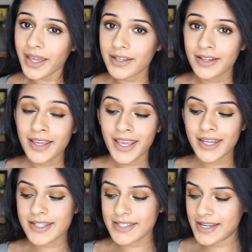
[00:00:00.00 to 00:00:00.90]
But
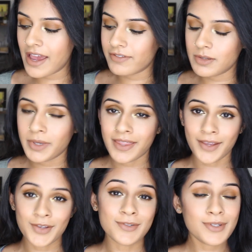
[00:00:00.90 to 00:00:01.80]
it doesn't have to be
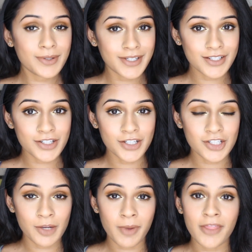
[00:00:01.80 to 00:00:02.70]
that you do an
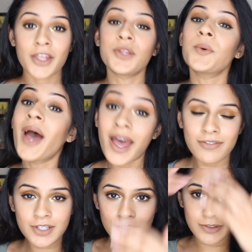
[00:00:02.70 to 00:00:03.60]
internship and then you
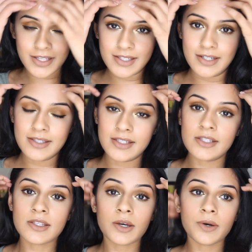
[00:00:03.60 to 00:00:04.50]
have to do residency.
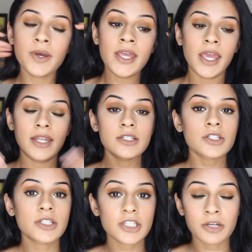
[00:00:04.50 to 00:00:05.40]
So an
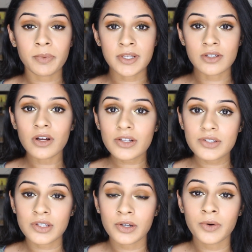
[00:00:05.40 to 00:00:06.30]
internship is
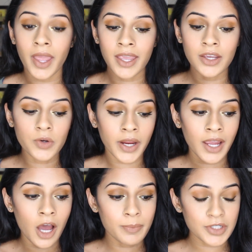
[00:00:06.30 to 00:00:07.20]
also a
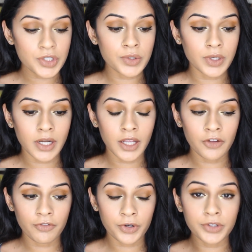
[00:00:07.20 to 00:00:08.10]
great
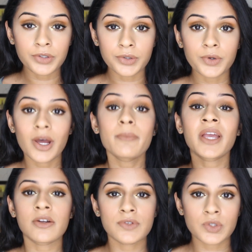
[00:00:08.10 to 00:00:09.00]
opportunity for you
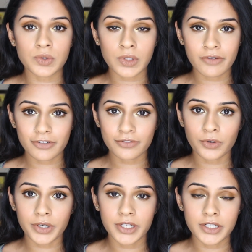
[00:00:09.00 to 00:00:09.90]
coming out of school after
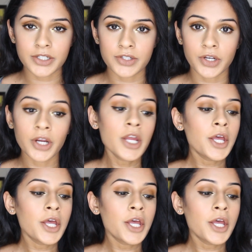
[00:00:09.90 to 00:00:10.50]
4 years. You're